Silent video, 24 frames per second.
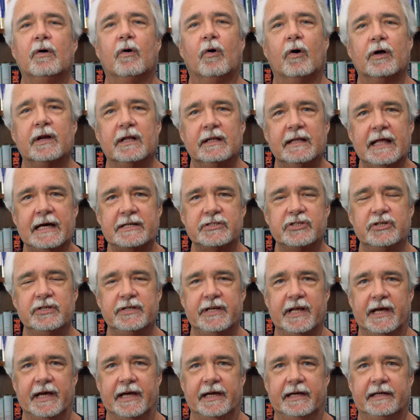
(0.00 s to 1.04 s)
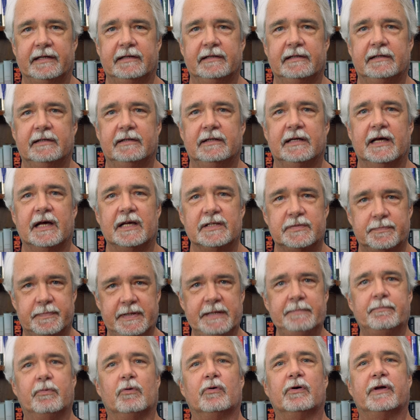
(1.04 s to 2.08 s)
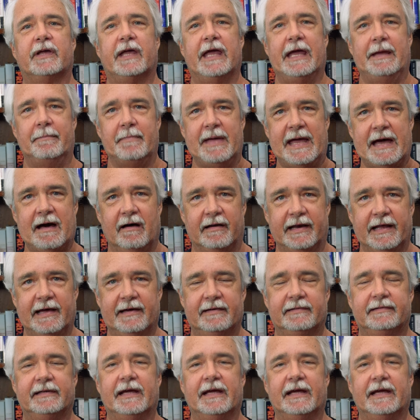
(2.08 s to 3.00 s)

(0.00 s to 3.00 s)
on election day, as people came out